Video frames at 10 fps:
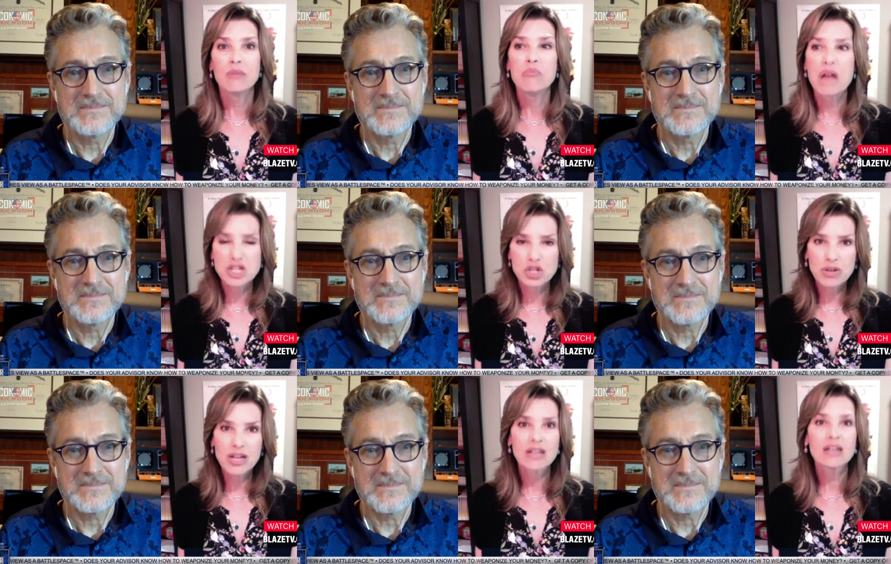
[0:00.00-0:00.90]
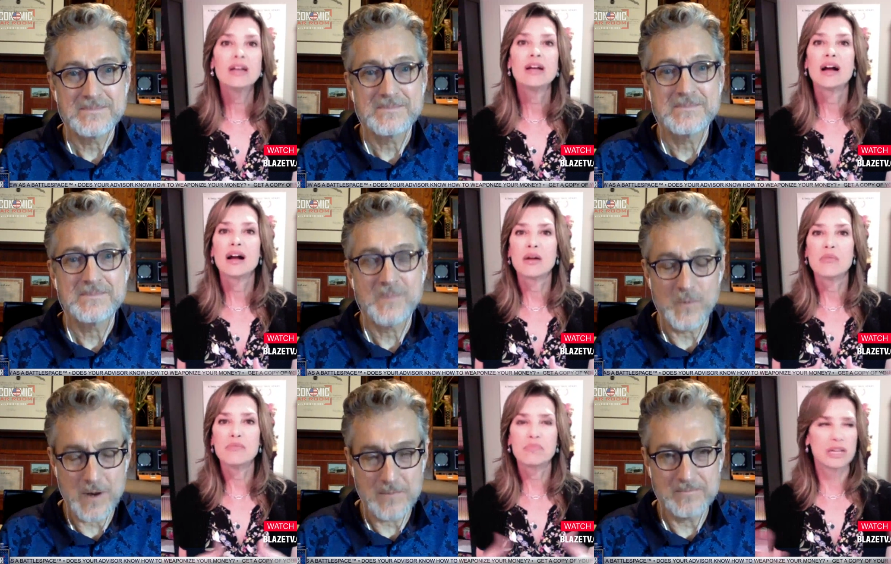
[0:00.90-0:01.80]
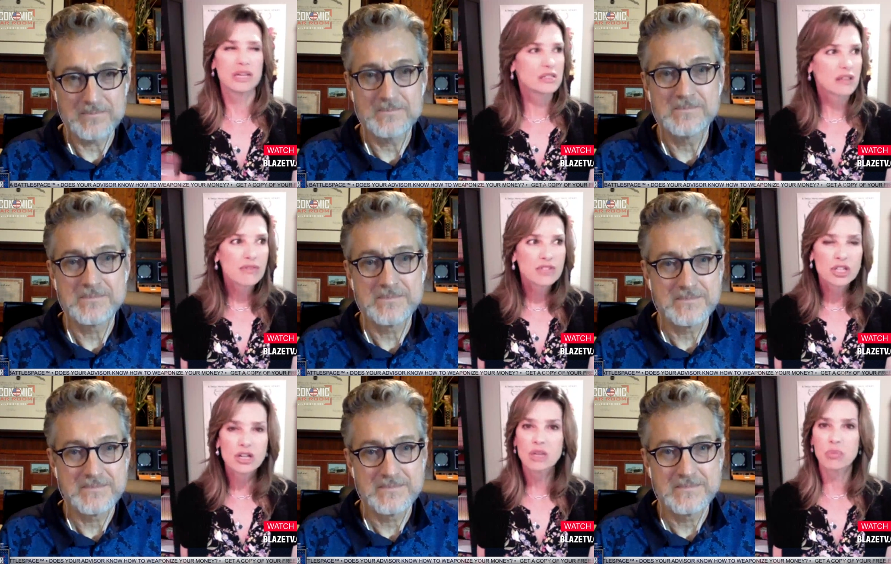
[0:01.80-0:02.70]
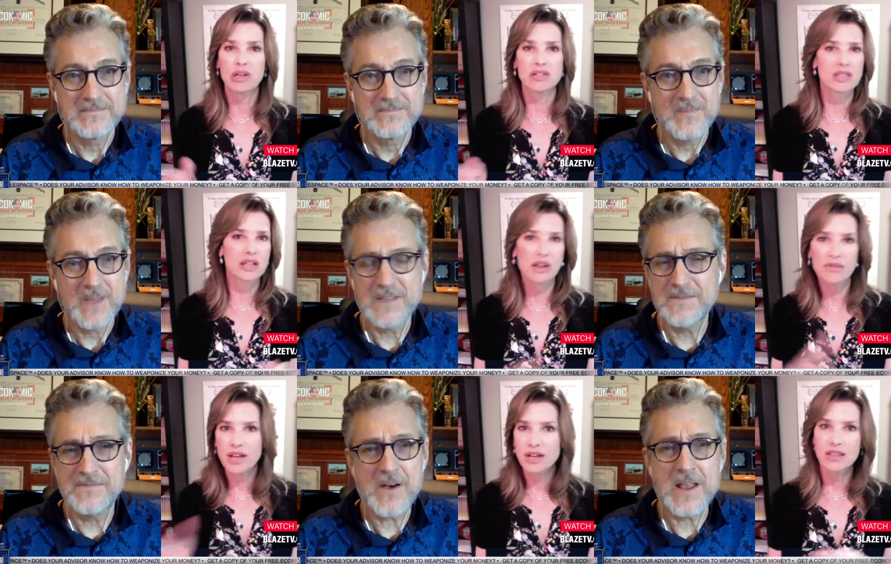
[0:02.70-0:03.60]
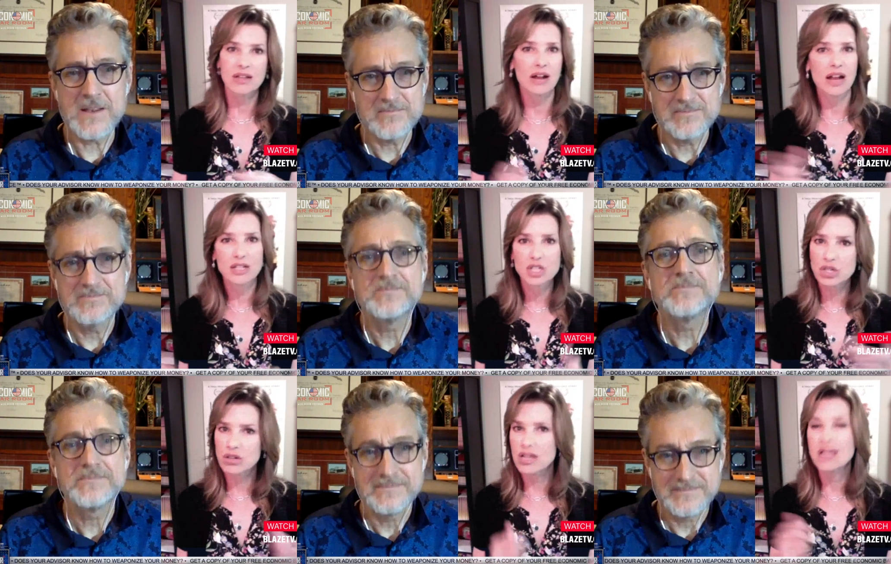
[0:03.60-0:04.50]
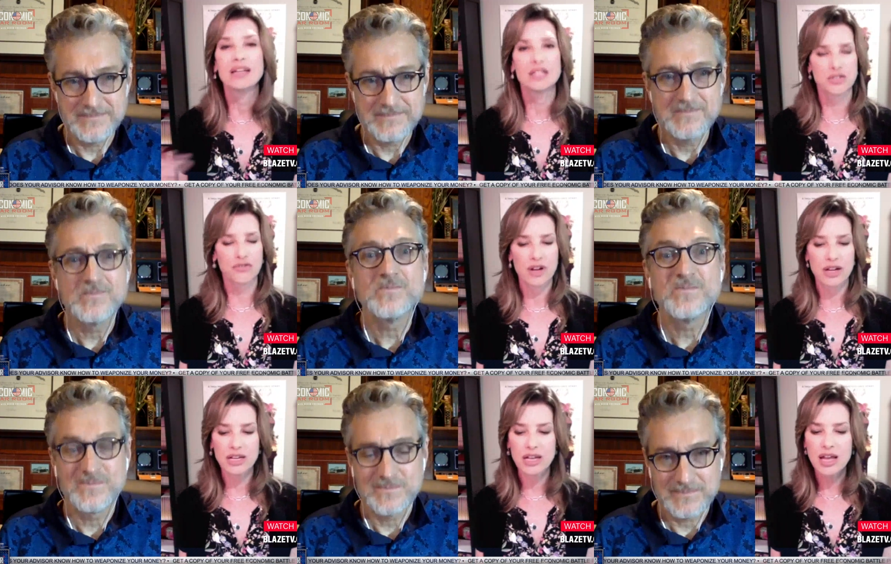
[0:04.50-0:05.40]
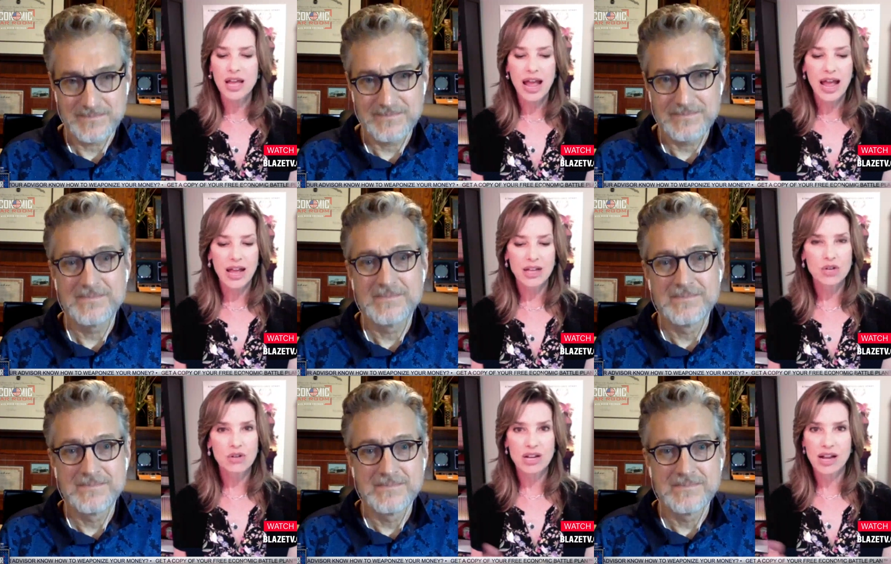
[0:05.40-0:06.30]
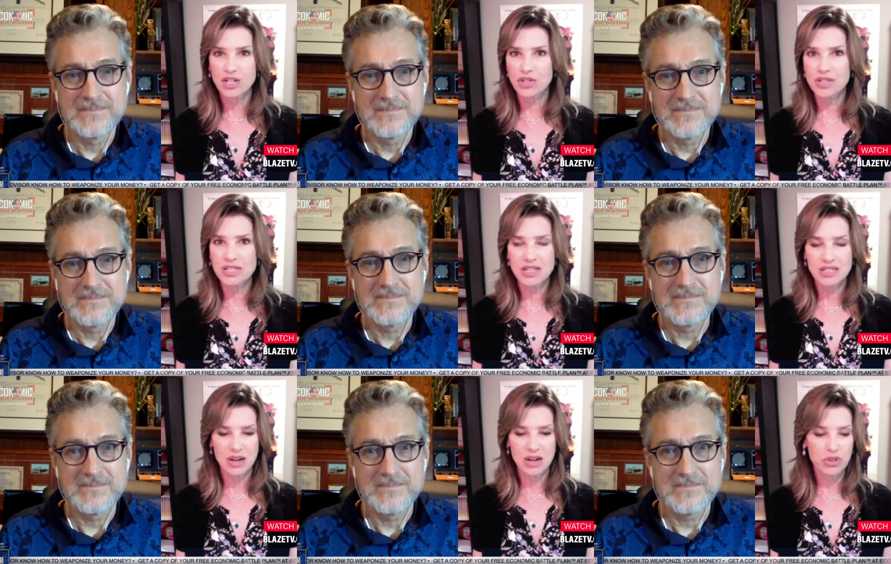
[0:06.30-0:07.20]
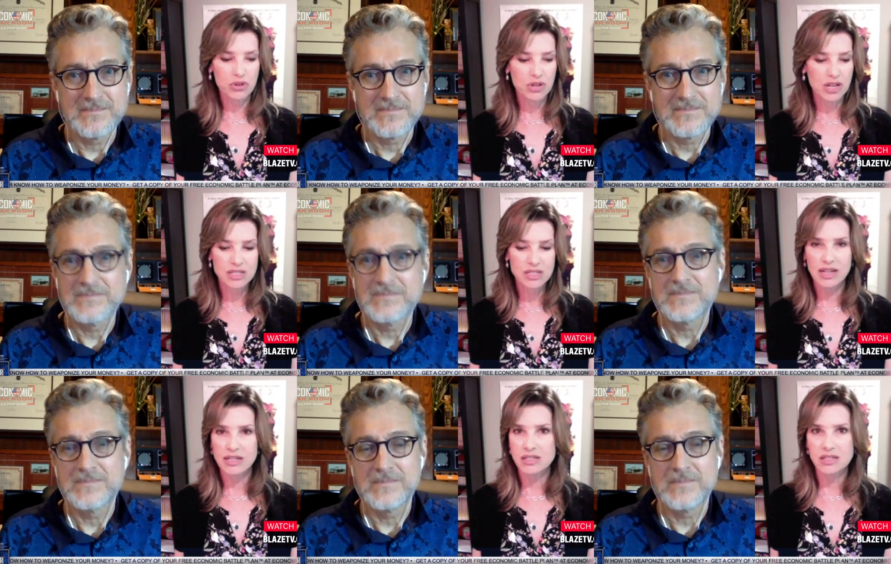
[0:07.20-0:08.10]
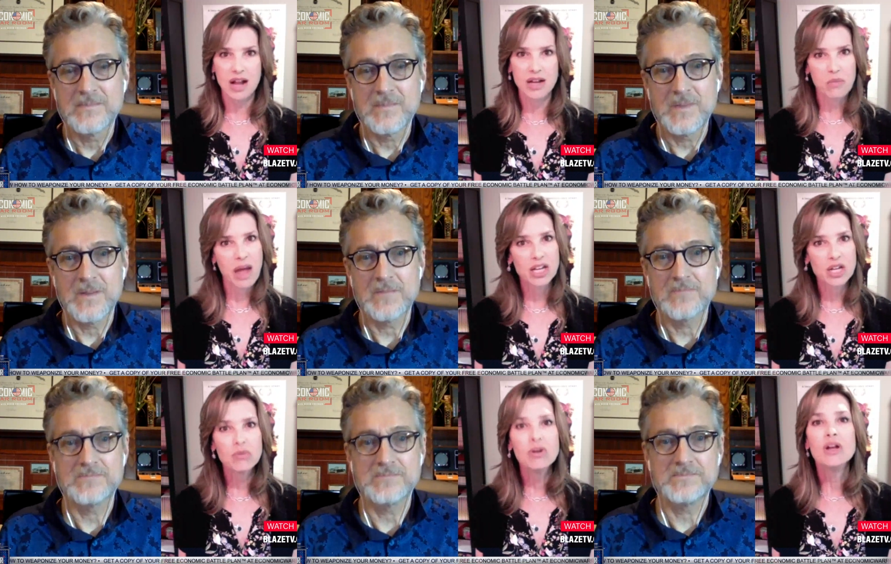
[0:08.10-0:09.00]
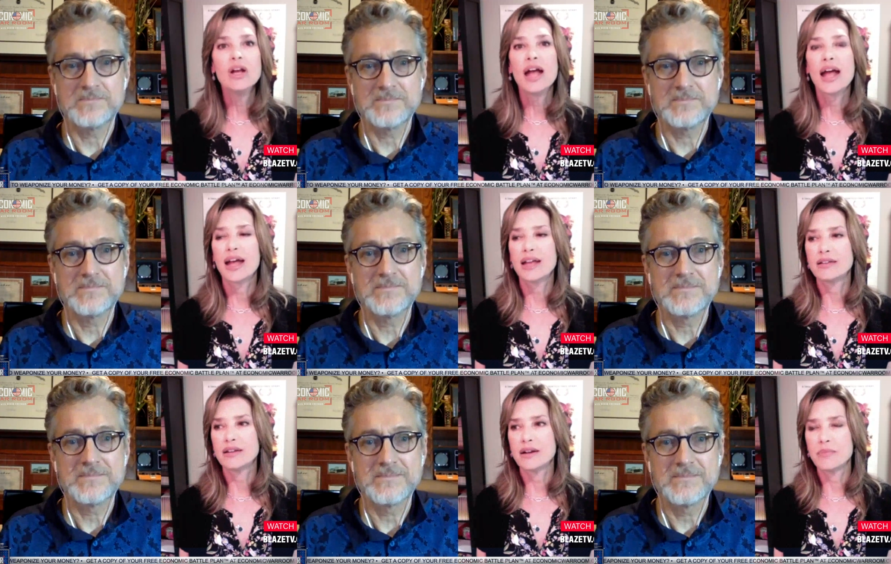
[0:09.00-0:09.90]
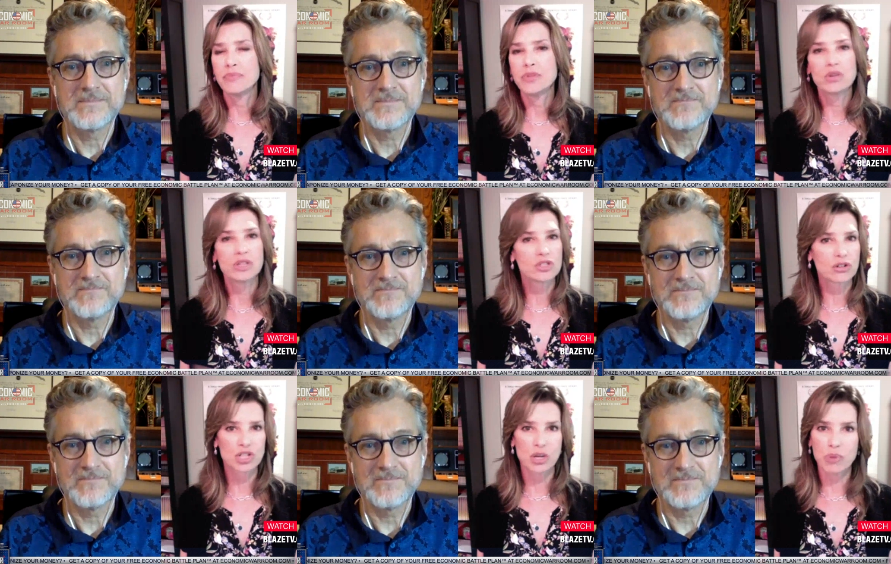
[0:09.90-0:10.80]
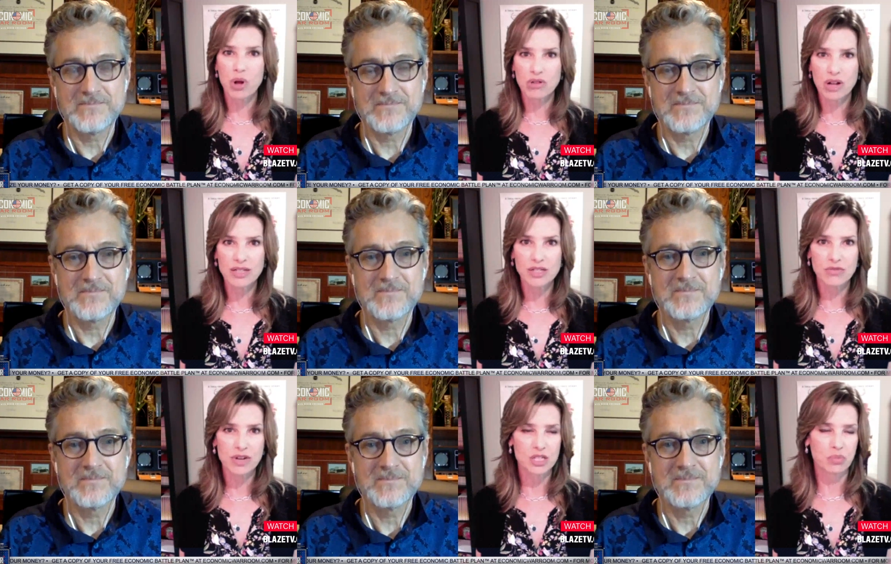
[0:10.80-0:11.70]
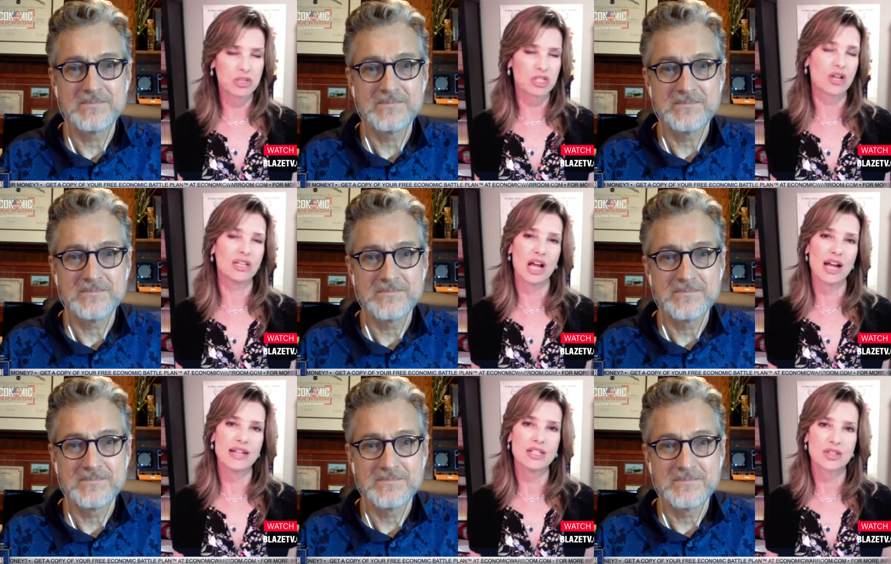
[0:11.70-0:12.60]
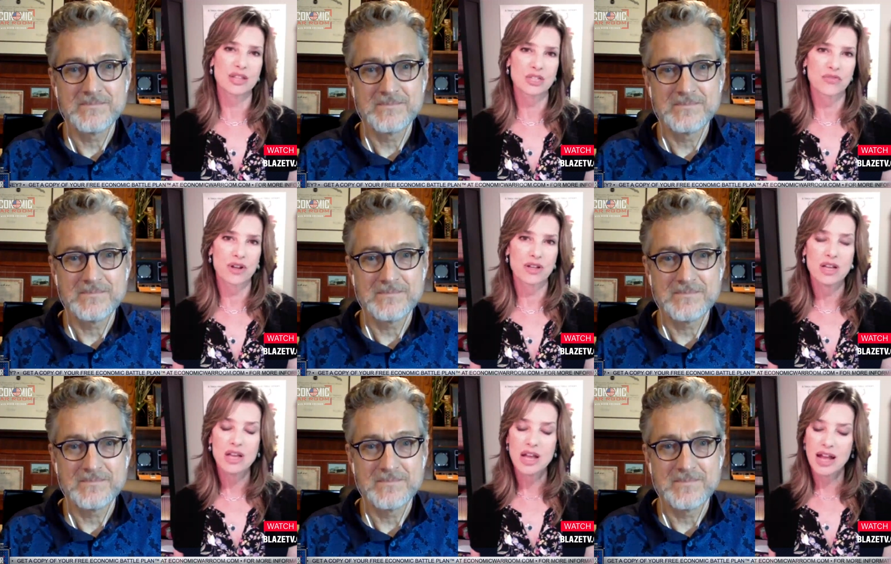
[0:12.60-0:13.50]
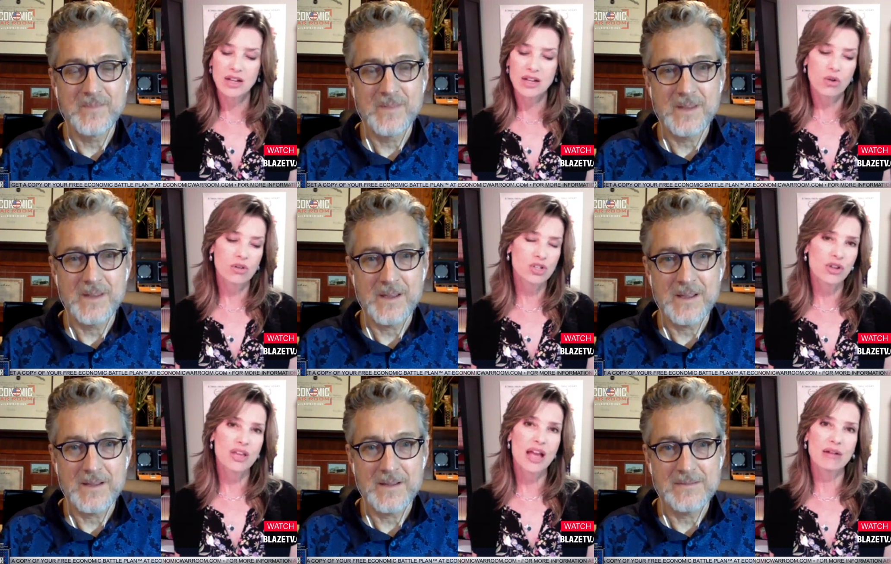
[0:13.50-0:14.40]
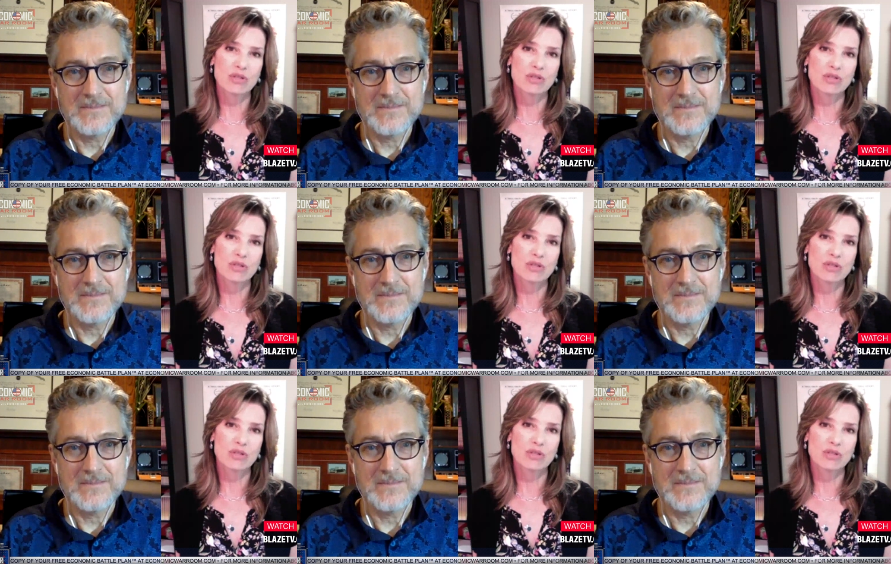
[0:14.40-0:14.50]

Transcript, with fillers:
Speaker 1: measuring. Um, kids love to cook because they it's love getting fun. their hands dirty and it's fun. And you can actually sit down with your kids and like design a menu and um, you can search up all kinds of recipes online so that's fun and of course all the